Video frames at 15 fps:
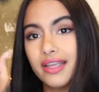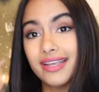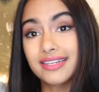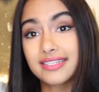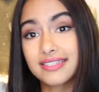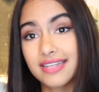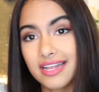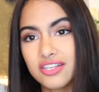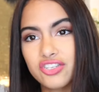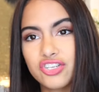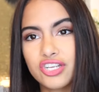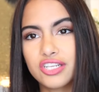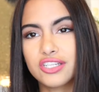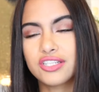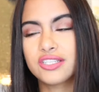
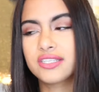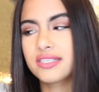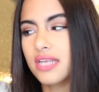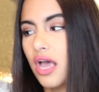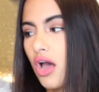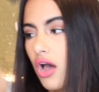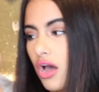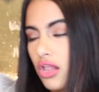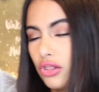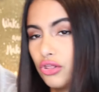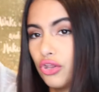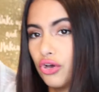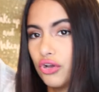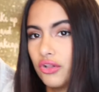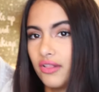extensions
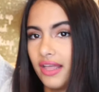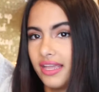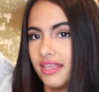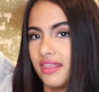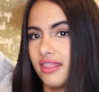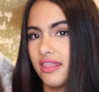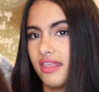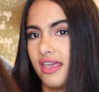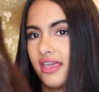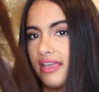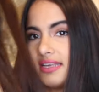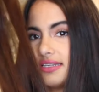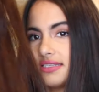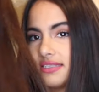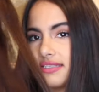look like
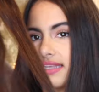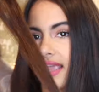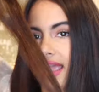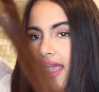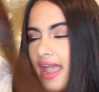this,